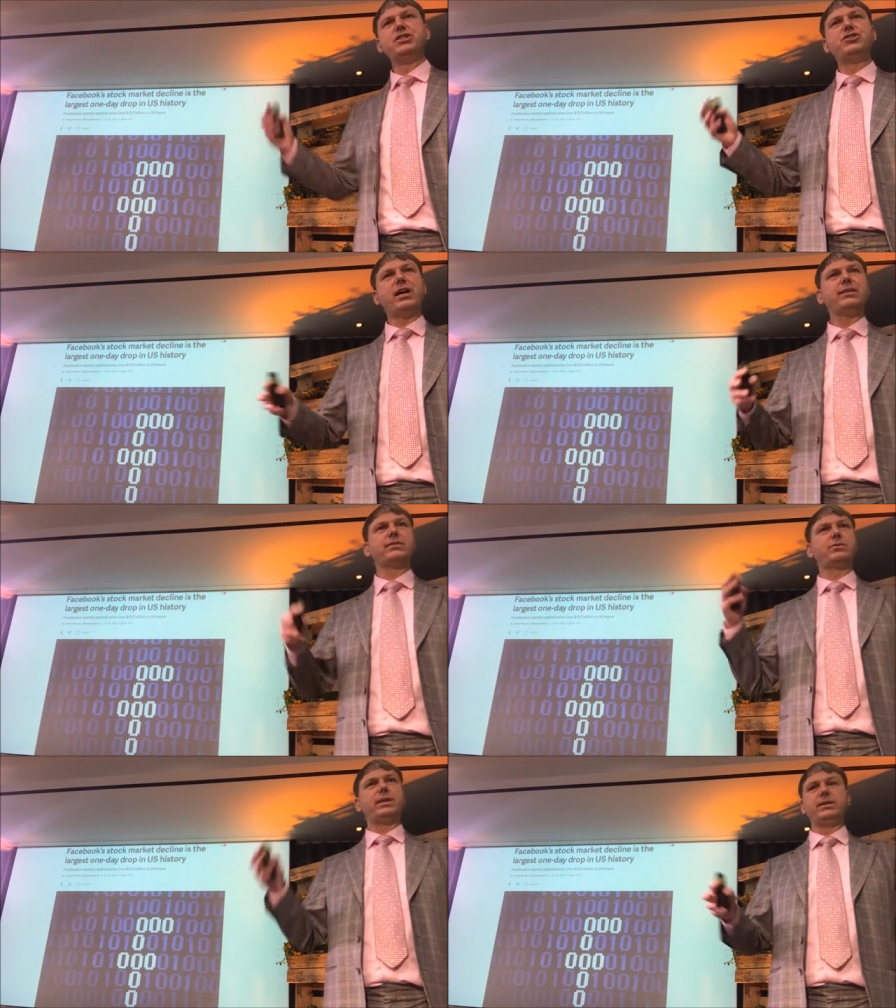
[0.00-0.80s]
in
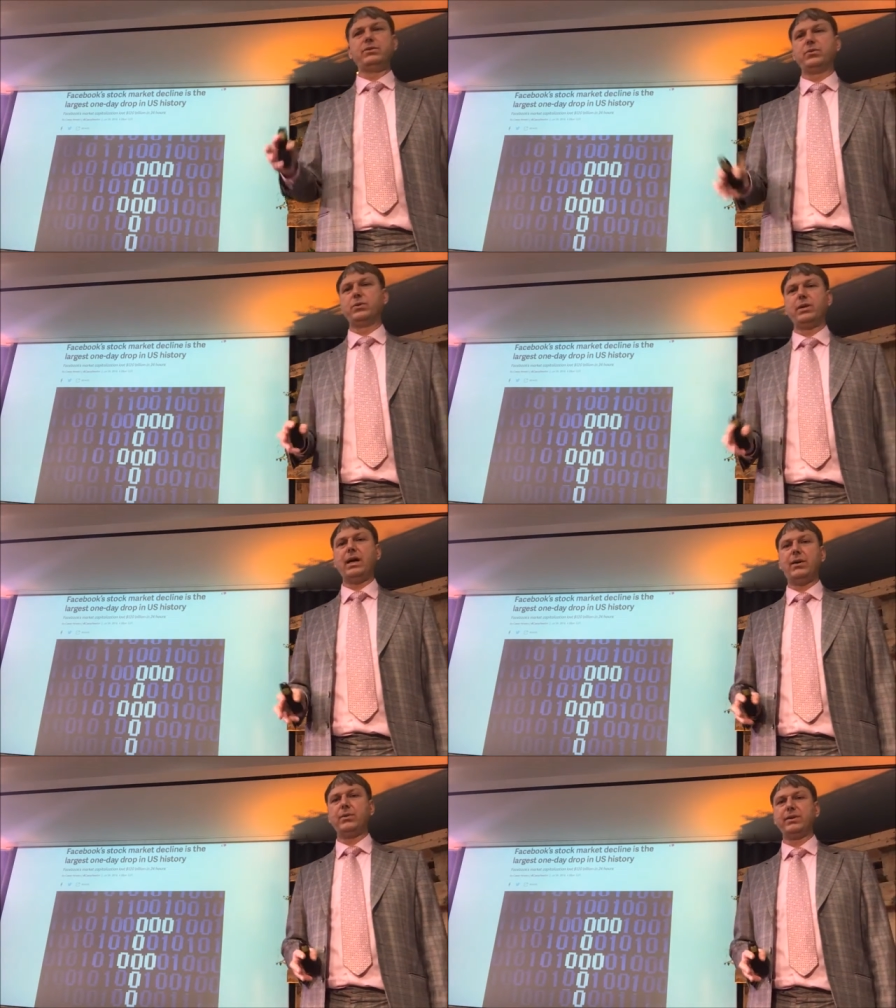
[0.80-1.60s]
just
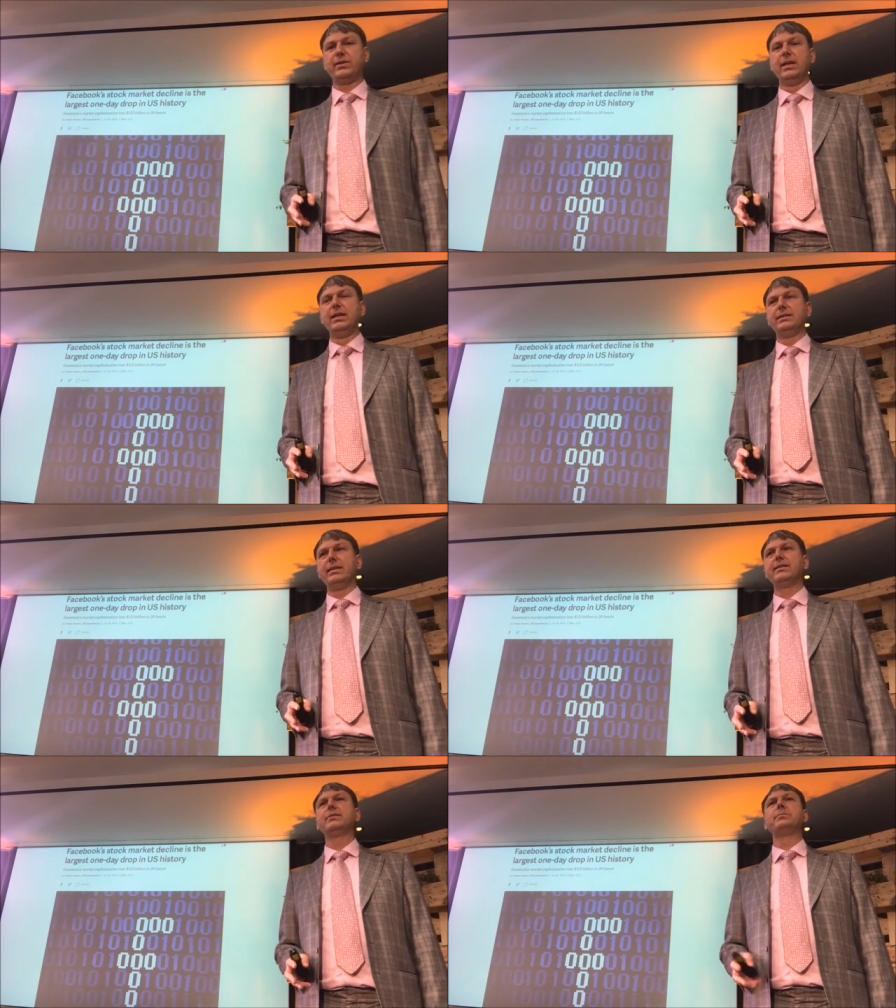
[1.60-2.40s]
24 hours.
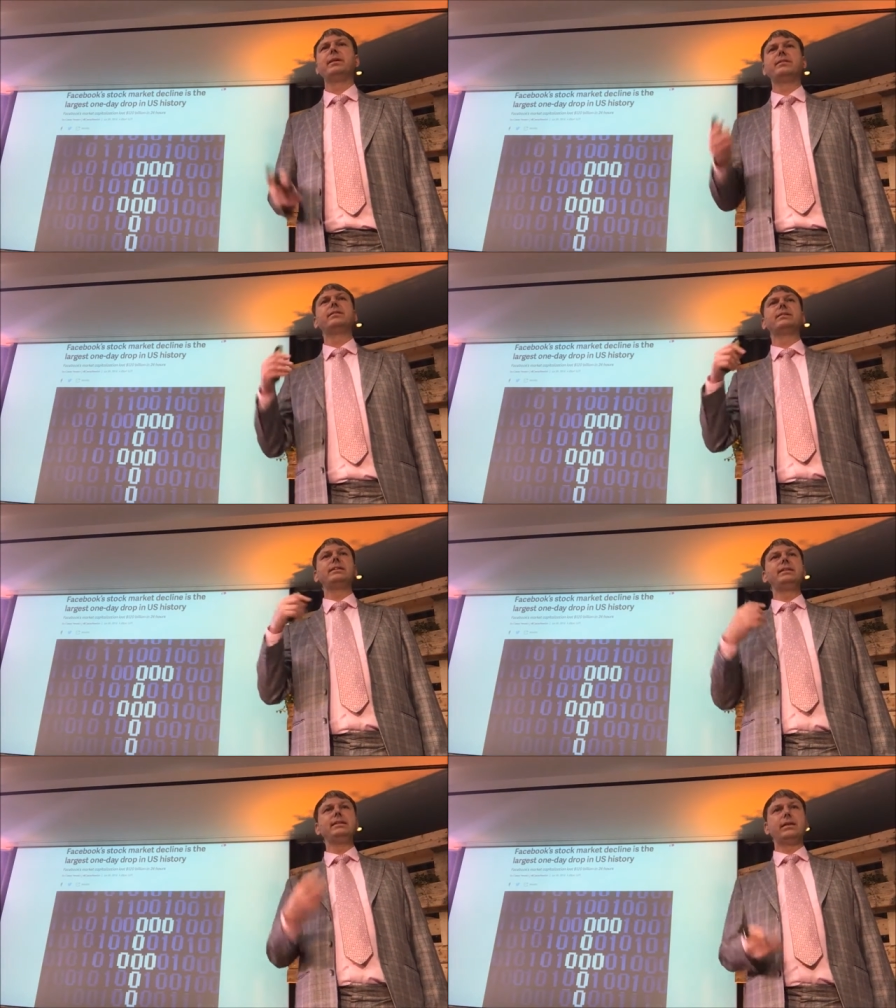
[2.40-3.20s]
That is
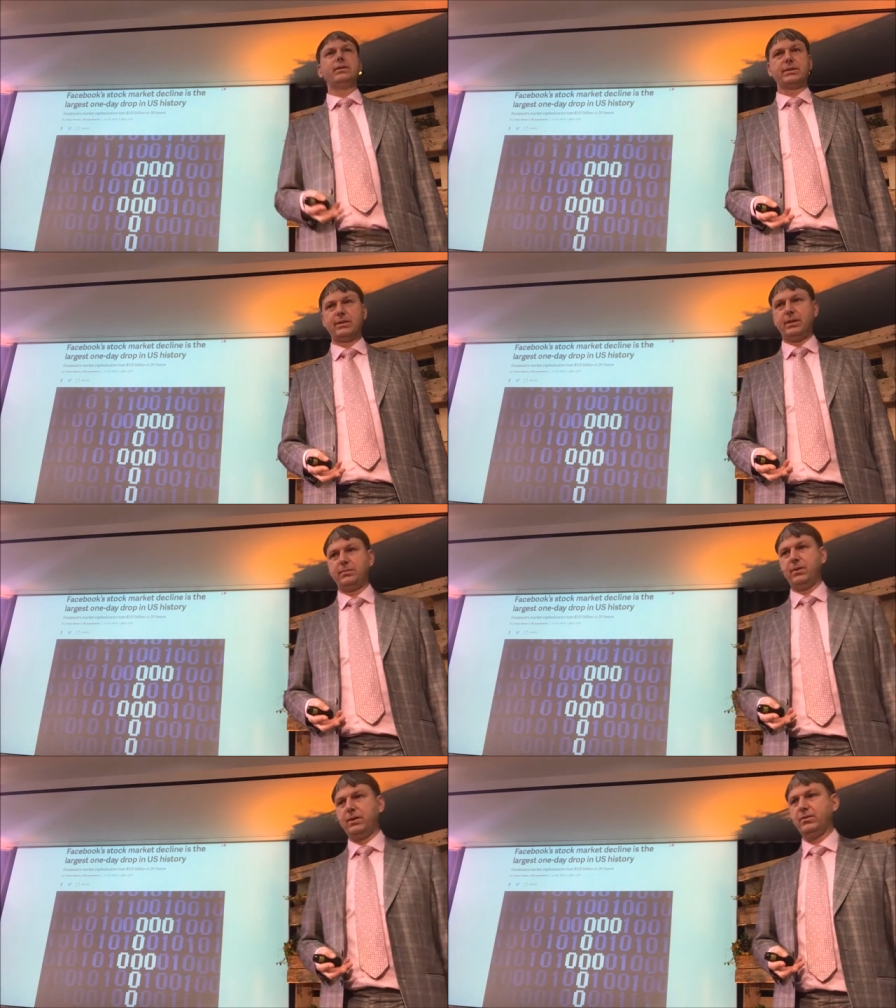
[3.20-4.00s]
basically the
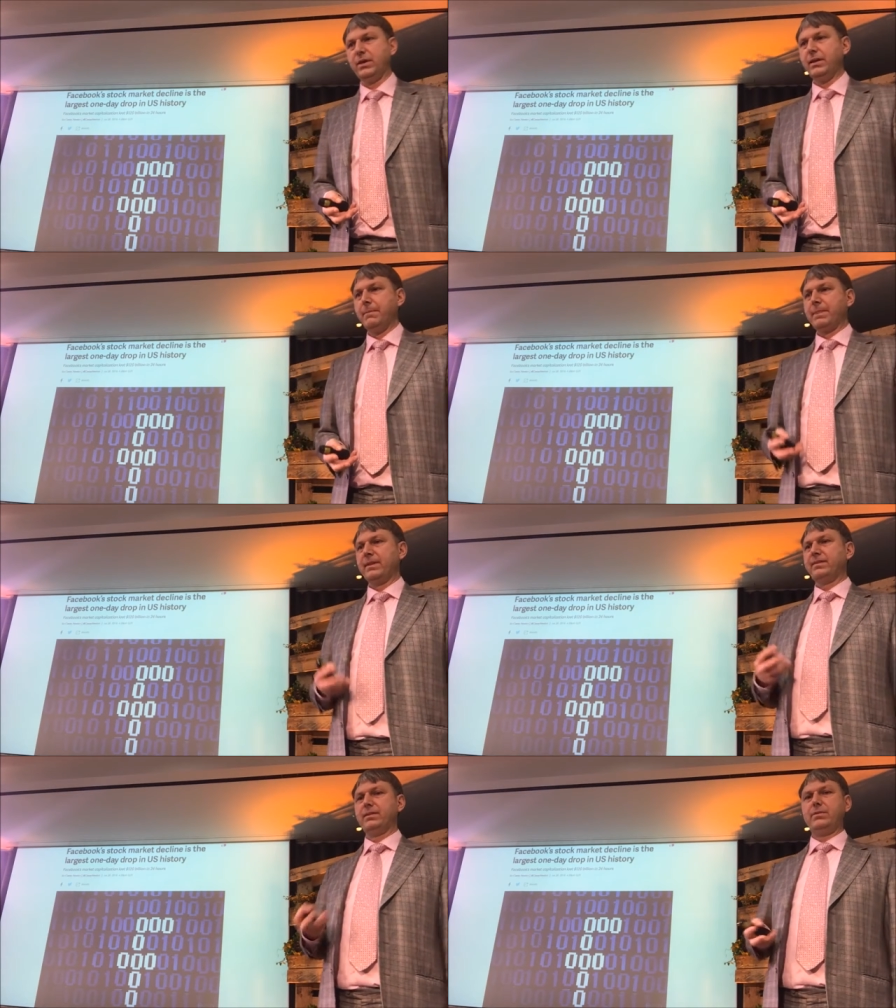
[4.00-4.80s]
outcome of
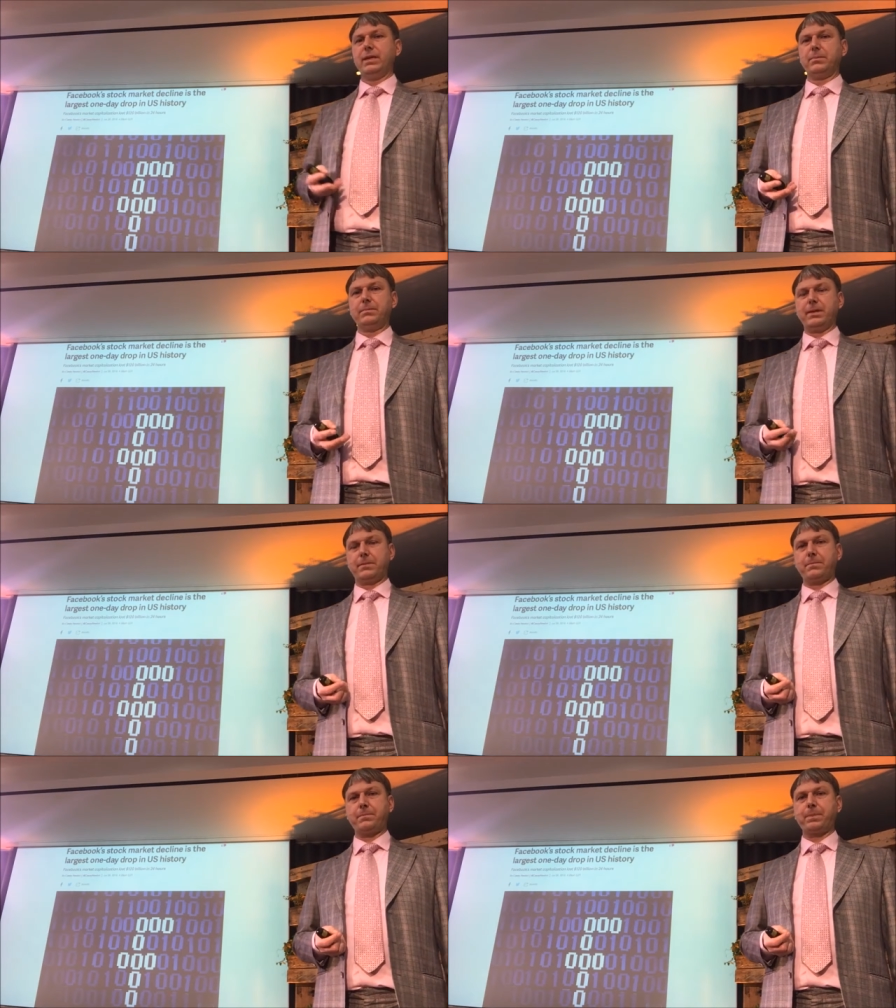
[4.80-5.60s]
this
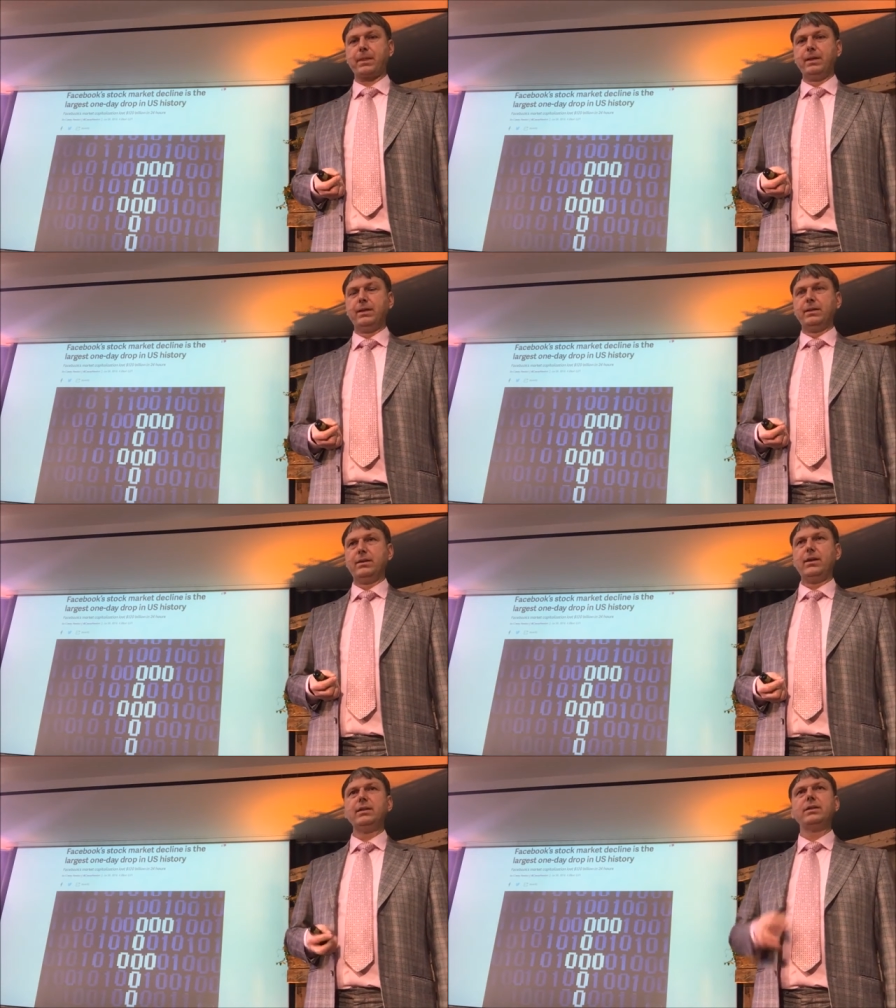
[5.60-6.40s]
development.
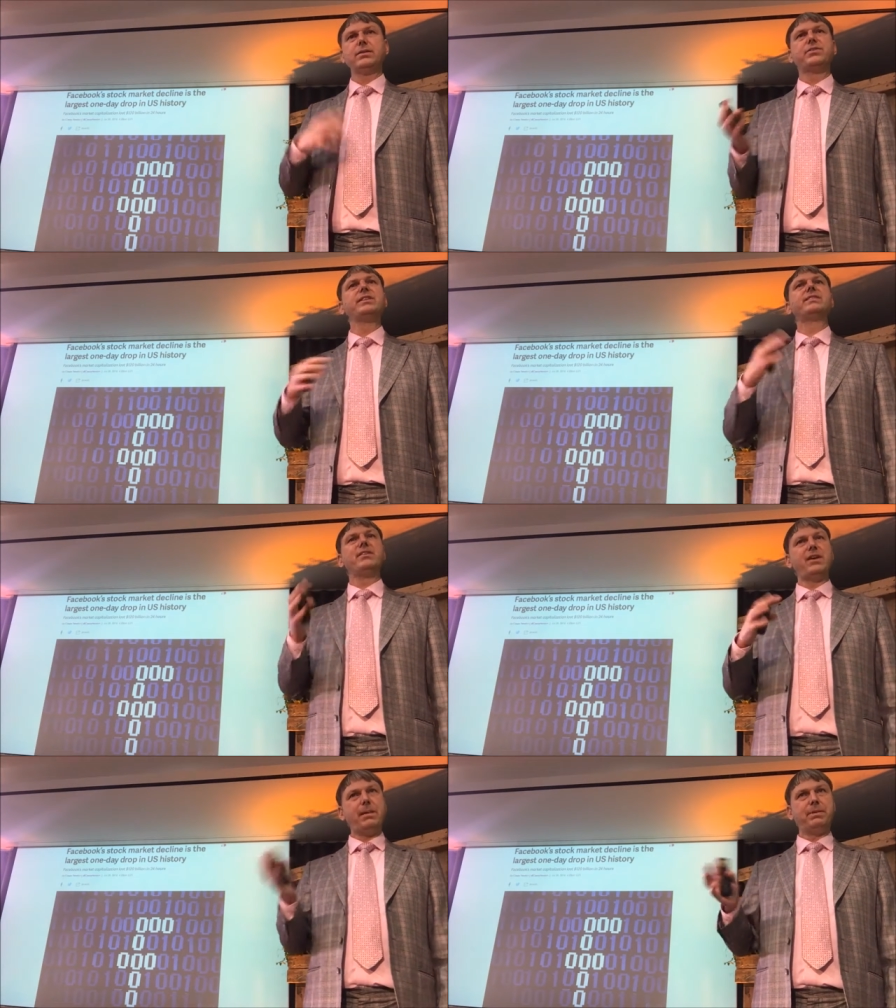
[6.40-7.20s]
Now, a lot of things
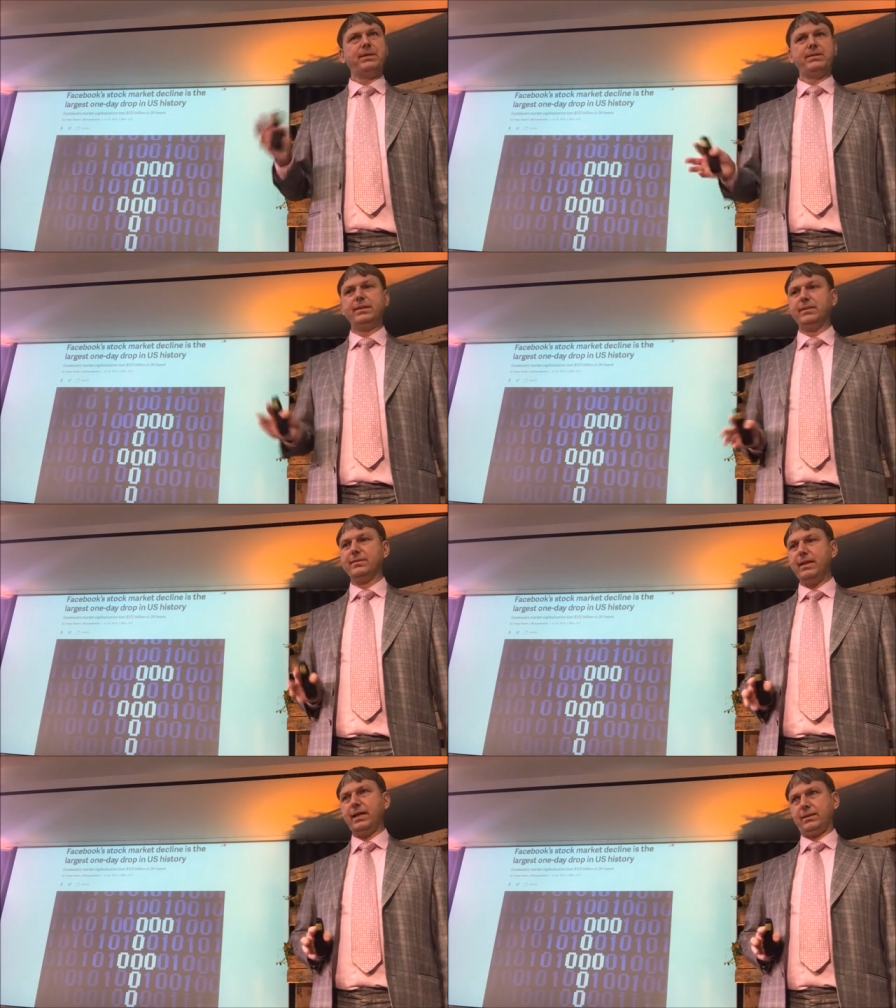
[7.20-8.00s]
have happened
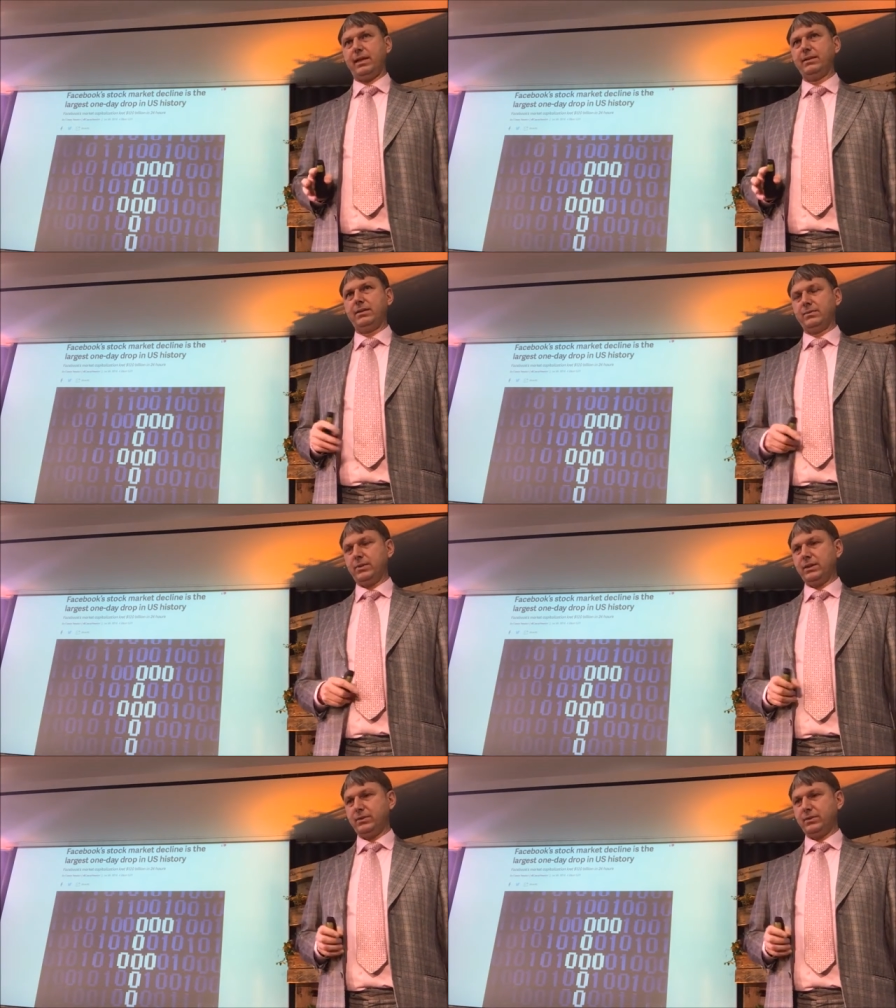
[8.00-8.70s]
since then. I don't